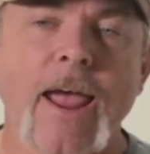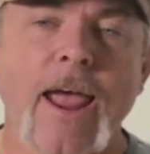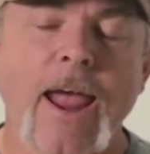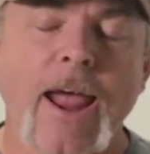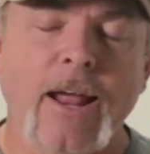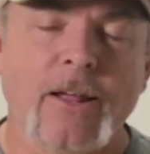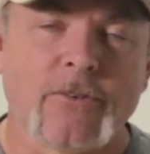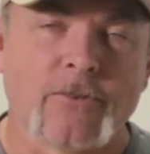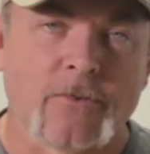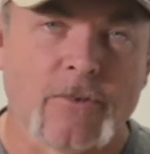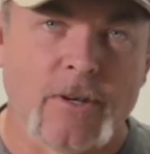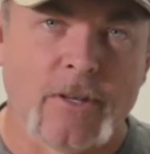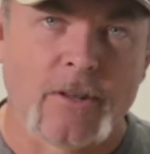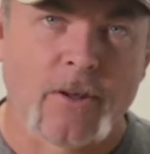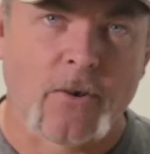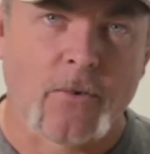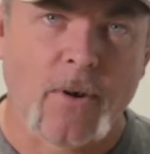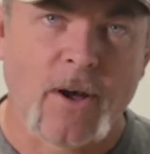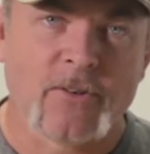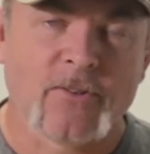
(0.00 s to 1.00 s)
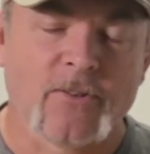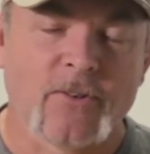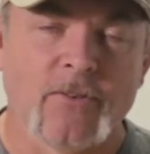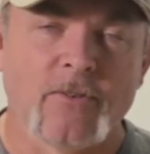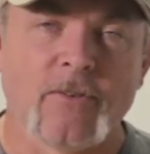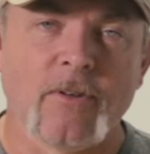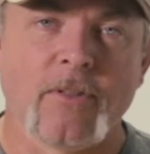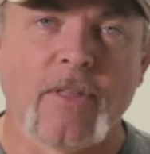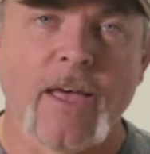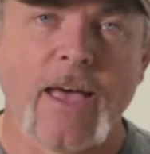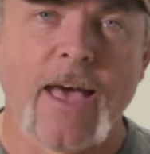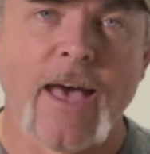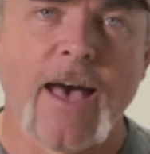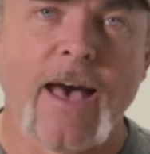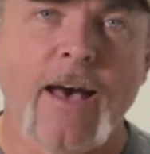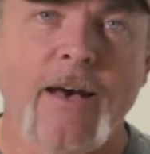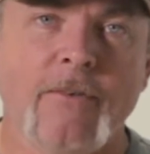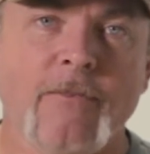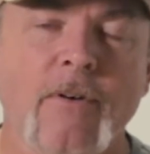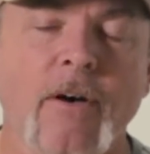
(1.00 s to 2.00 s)
answering the questions that they
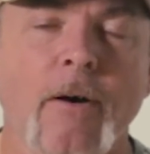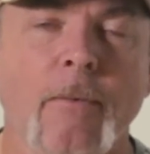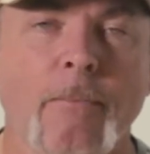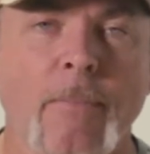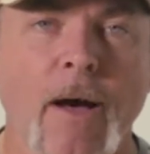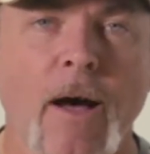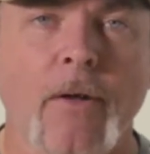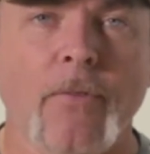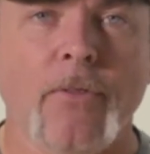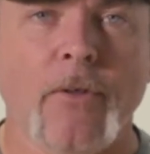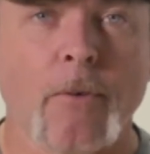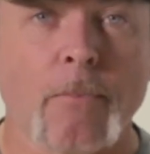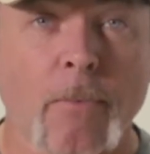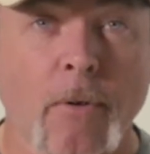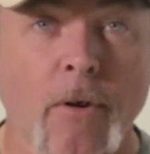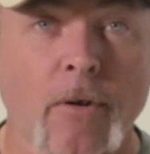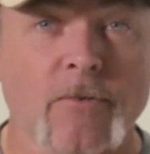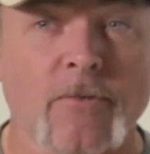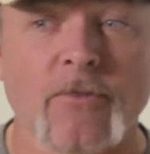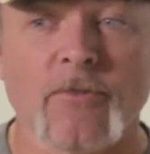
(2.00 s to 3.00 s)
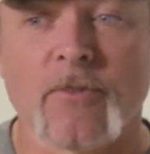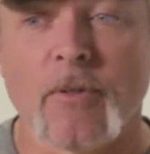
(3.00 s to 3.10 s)
have about their purchase,